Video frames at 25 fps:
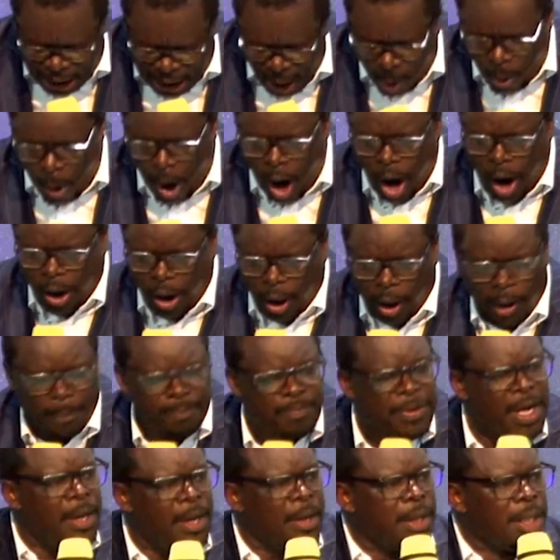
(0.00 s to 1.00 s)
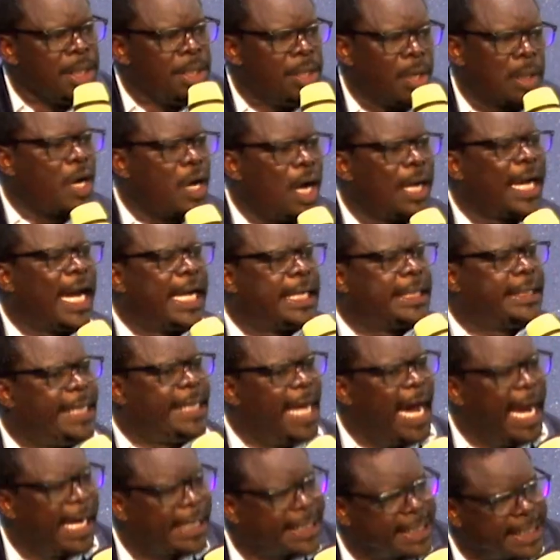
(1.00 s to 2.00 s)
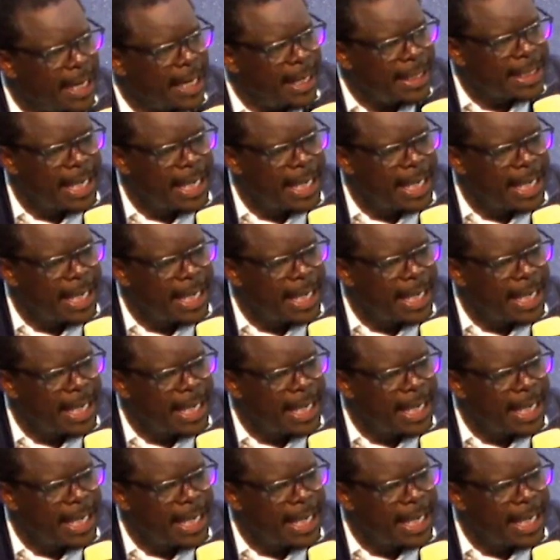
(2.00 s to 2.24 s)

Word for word: the wall. You got a debt